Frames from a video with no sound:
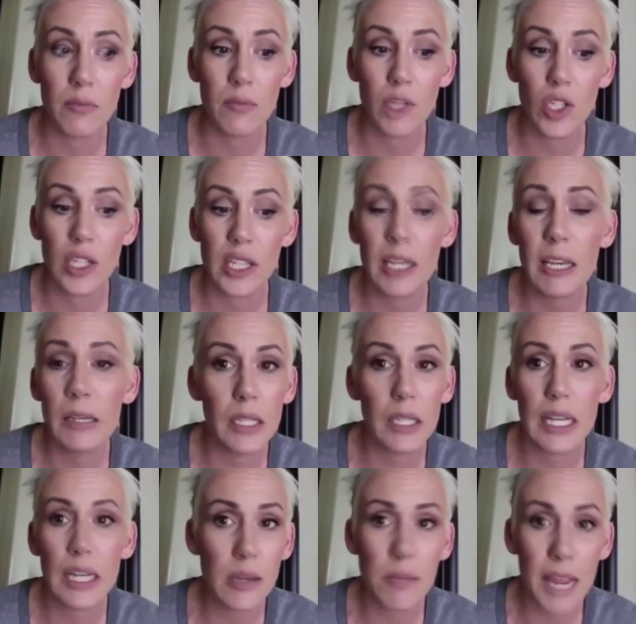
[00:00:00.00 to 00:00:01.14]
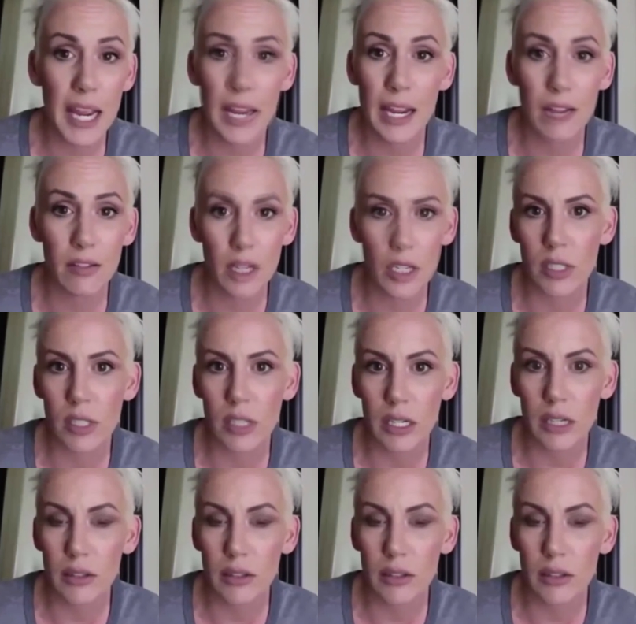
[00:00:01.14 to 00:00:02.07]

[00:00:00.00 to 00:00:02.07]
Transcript: just kill any man that you see,